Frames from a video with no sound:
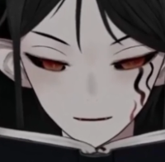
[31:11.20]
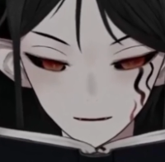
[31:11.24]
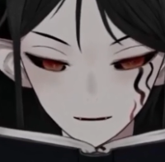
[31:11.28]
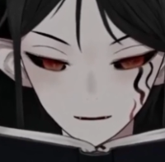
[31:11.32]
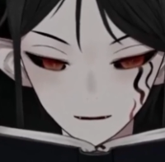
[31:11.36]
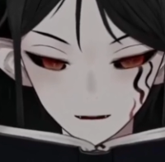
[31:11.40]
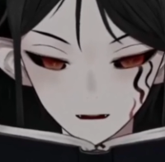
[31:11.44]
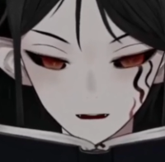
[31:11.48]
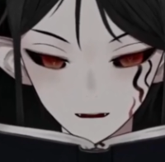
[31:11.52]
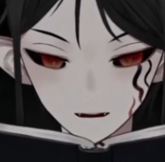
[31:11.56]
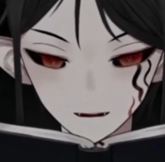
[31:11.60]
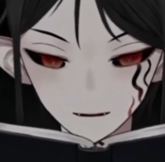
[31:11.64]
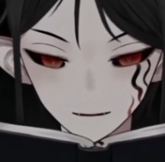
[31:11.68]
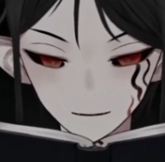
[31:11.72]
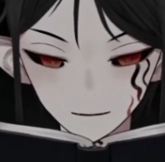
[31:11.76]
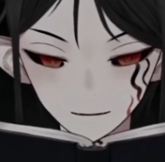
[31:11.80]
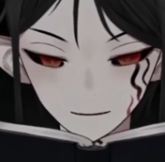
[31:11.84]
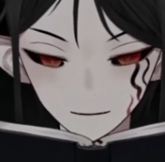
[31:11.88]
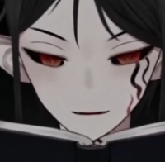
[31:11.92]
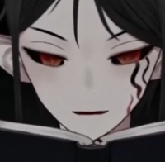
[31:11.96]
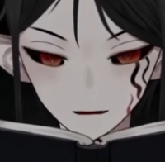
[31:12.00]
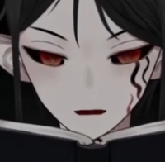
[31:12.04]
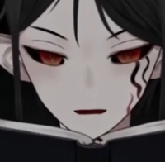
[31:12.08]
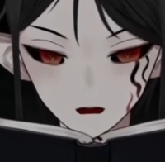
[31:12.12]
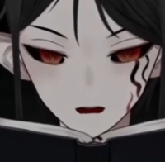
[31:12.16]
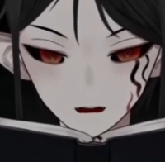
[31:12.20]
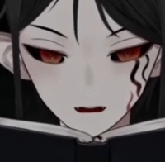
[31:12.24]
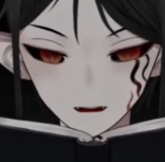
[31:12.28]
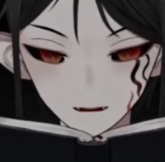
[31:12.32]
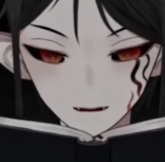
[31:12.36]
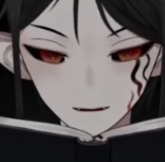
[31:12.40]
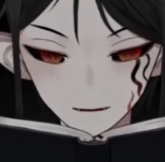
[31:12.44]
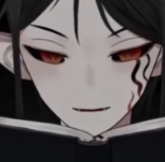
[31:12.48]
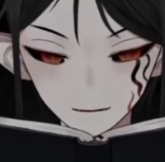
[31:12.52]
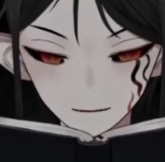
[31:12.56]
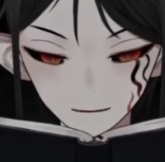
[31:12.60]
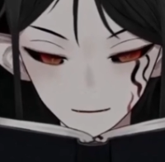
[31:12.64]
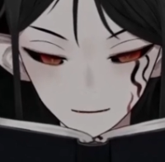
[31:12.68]
I
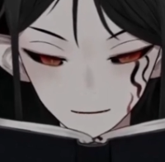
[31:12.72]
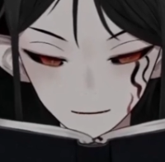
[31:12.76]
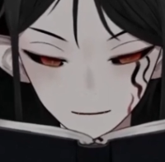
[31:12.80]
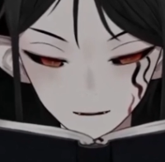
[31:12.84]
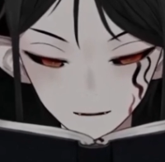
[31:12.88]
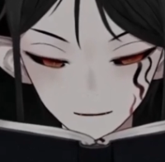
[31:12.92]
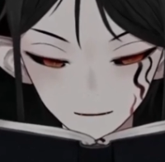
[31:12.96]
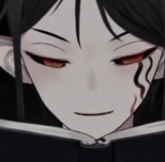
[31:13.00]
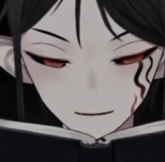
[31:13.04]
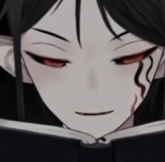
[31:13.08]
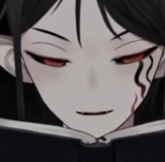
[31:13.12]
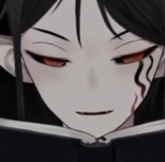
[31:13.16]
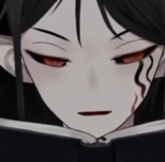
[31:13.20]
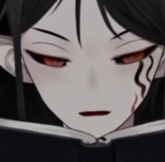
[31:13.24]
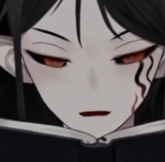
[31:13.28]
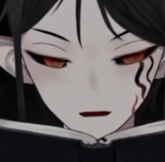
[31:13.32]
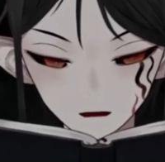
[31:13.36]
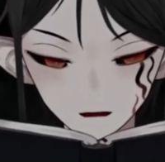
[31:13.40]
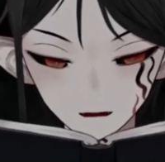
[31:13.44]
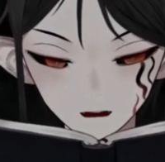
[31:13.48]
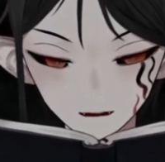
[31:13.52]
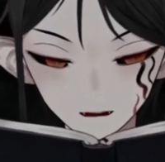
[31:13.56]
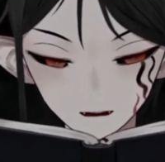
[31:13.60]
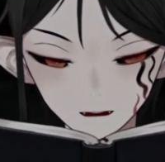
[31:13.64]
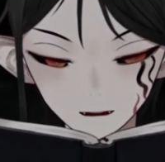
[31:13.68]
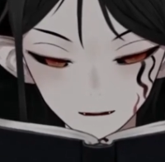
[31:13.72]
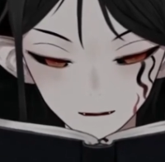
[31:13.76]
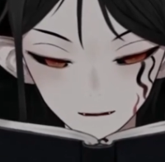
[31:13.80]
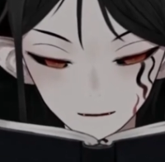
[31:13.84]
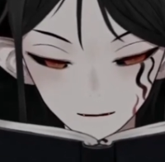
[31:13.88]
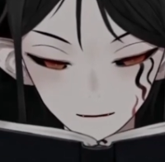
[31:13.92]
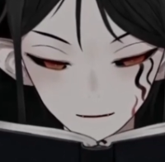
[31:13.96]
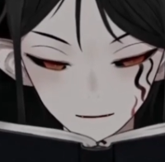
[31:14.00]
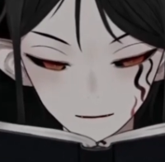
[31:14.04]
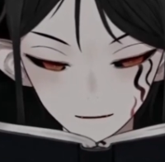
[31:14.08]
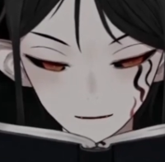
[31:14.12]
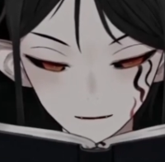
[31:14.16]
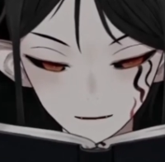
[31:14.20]
smiled as they
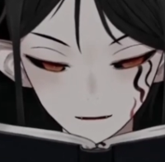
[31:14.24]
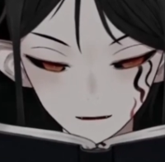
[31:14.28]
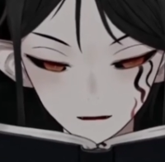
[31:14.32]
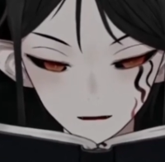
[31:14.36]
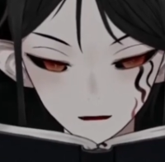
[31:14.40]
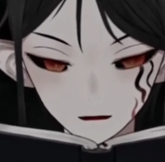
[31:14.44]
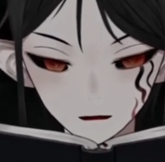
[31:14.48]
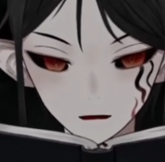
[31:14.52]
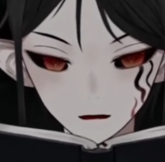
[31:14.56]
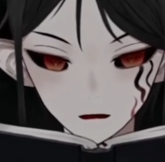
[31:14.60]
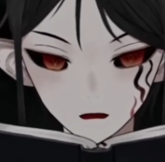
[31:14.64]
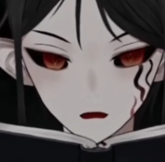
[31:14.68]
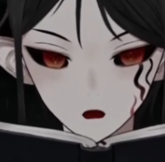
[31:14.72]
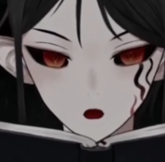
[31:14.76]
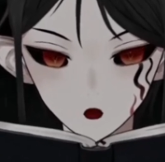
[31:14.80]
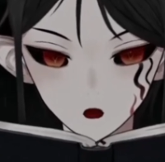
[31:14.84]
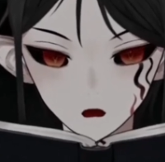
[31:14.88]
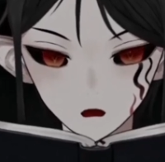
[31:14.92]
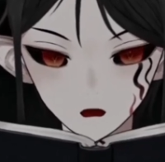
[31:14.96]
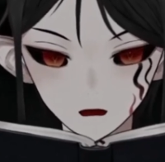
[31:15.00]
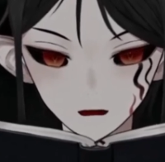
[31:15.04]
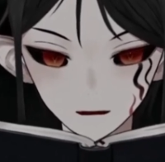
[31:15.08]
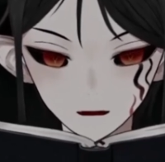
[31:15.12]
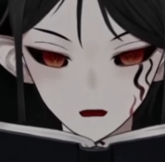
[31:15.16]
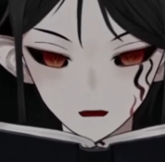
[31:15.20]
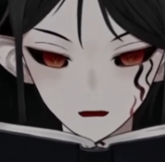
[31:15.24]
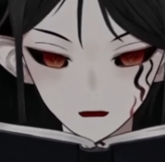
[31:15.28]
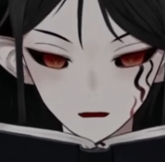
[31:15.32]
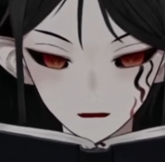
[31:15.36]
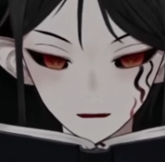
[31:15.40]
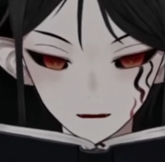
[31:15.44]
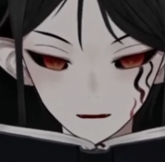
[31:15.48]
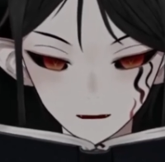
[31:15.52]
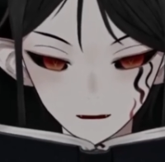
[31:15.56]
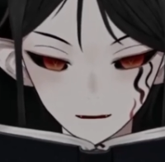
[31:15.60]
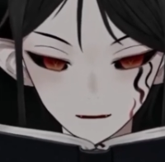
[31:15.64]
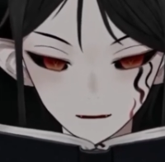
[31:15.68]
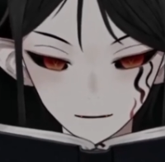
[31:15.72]
ran, knowing I could
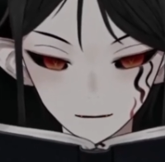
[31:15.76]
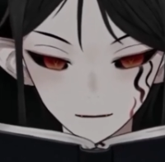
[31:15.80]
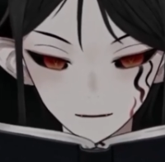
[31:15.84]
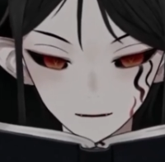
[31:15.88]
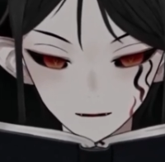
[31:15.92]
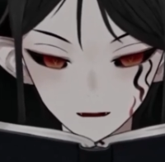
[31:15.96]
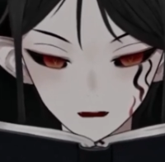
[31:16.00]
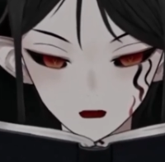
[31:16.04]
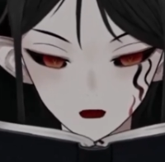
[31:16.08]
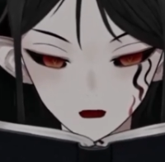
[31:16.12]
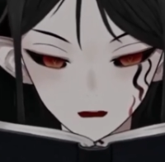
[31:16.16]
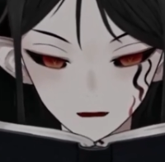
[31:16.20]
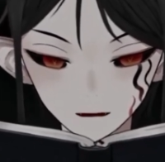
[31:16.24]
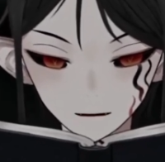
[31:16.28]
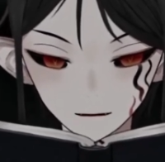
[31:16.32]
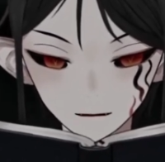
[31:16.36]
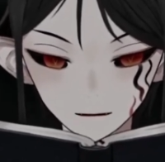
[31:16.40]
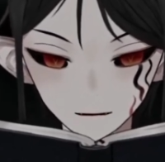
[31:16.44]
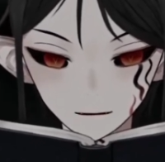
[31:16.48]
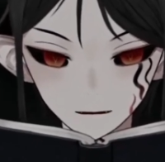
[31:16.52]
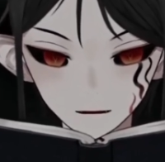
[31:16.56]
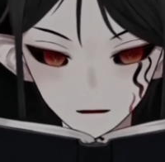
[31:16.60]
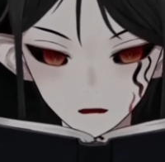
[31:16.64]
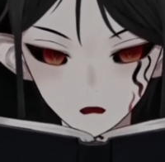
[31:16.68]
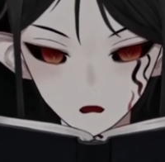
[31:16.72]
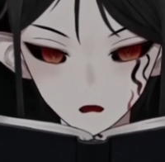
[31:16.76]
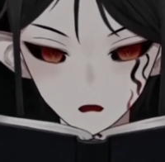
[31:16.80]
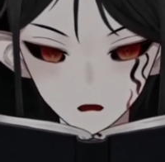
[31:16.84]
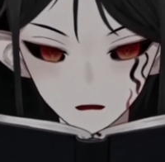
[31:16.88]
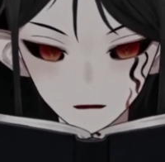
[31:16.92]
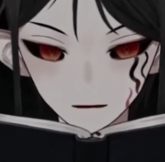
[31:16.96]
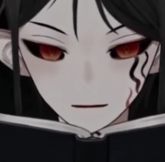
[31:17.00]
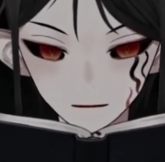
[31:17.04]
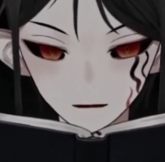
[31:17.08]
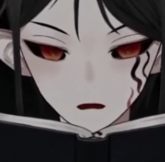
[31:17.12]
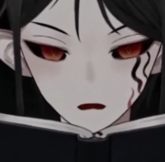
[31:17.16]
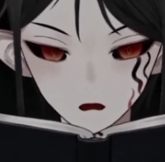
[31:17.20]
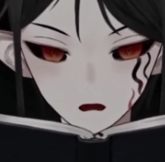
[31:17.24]
easily catch more
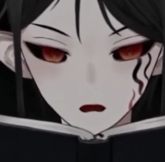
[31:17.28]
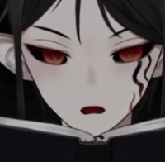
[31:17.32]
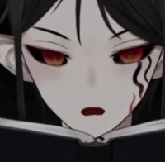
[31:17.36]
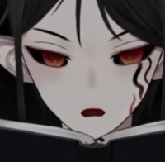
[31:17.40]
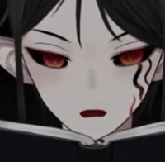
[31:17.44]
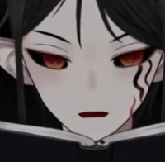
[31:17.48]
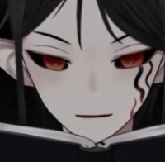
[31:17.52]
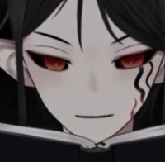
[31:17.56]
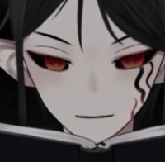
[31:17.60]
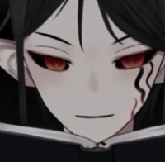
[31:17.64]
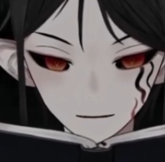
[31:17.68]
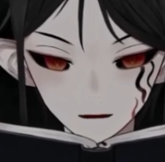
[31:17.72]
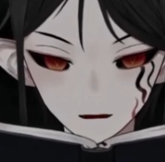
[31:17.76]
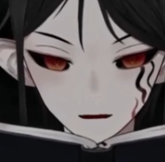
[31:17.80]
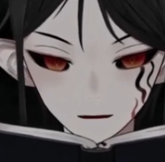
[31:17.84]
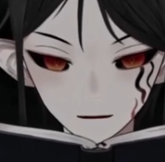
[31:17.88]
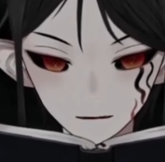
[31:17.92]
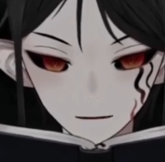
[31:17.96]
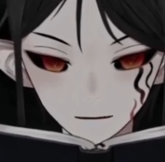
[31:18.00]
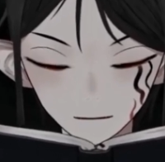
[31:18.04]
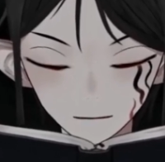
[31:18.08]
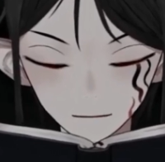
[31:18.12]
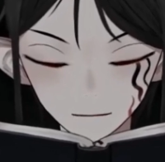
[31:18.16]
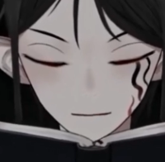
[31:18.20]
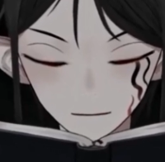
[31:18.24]
than one of them.